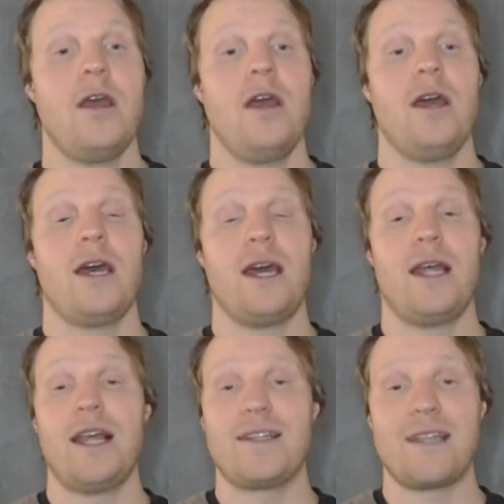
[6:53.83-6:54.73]

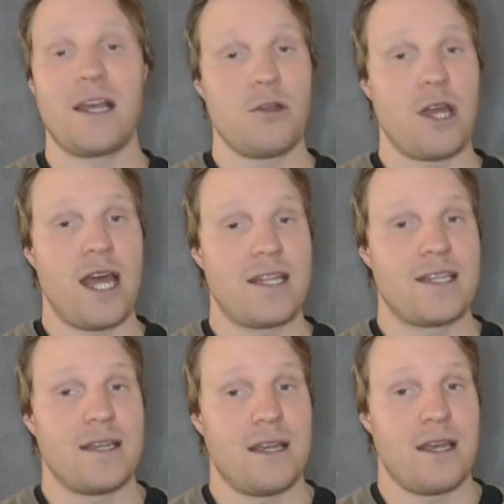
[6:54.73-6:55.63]
Let's take a look at
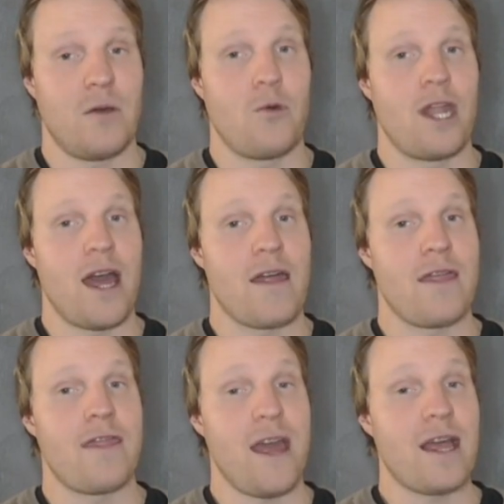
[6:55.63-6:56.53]
what I
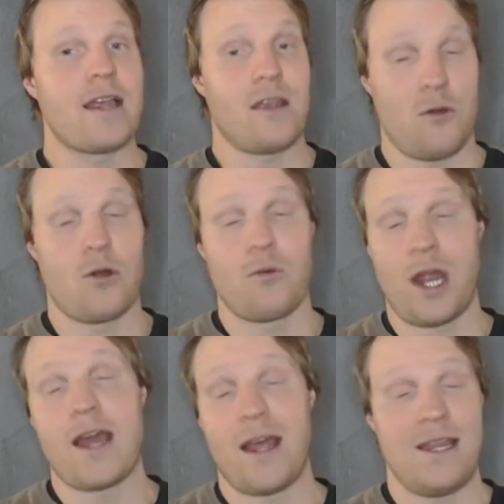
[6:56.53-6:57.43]
think, or what
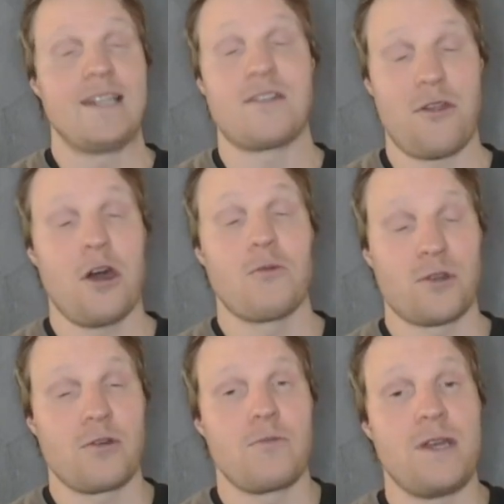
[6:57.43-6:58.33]
I at least thought was
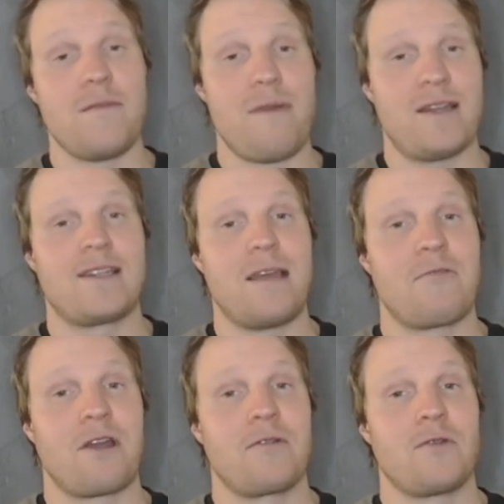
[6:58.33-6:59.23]
going to be the best team
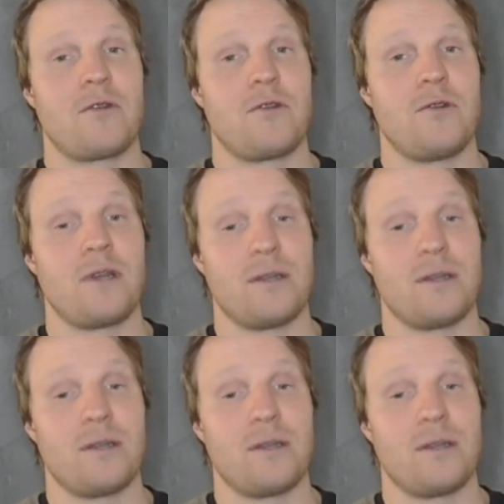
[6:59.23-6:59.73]
for GW22,